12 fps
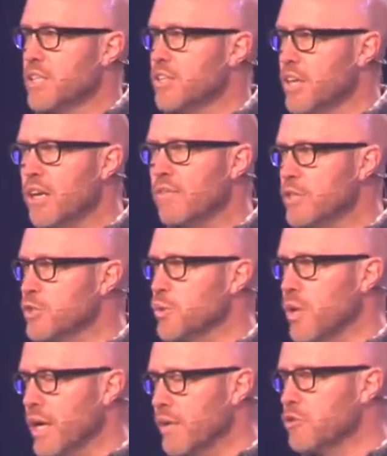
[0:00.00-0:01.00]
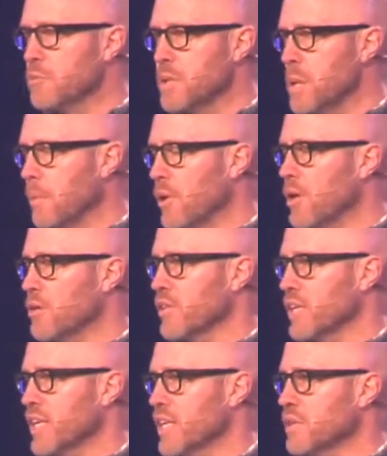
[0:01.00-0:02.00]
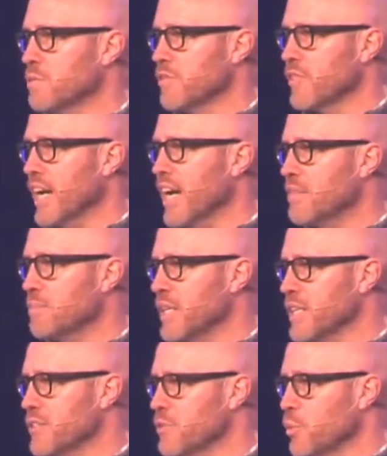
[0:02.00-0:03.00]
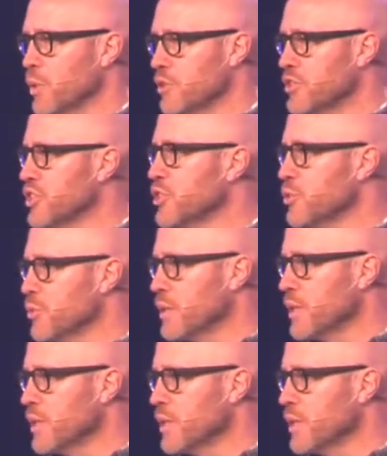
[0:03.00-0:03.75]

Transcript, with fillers: None of us will ever be a part of the kingdom of God because we're due.